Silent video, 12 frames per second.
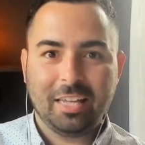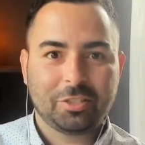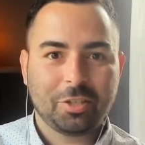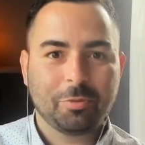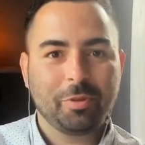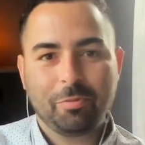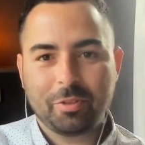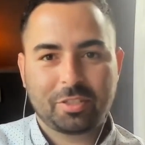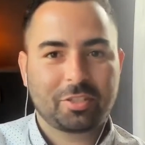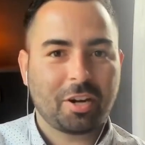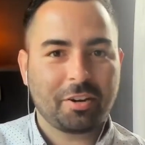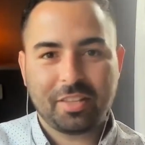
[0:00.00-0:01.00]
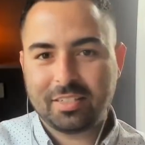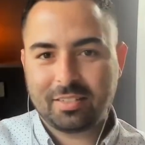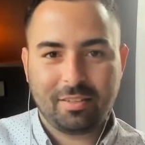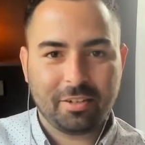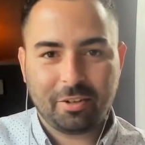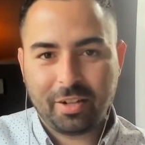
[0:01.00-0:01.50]
And so we would start
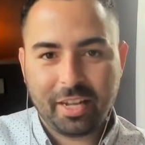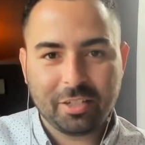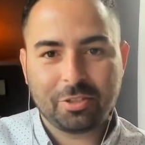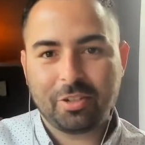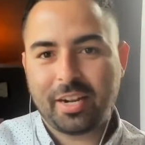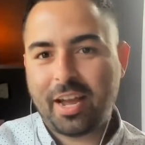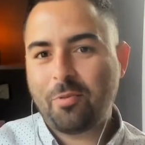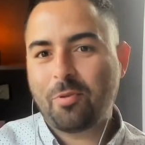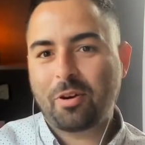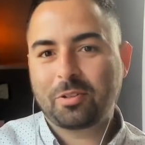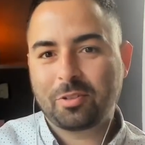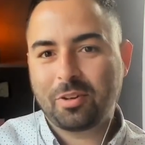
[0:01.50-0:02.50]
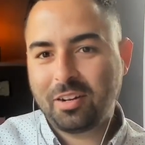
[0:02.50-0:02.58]
these little angel networks or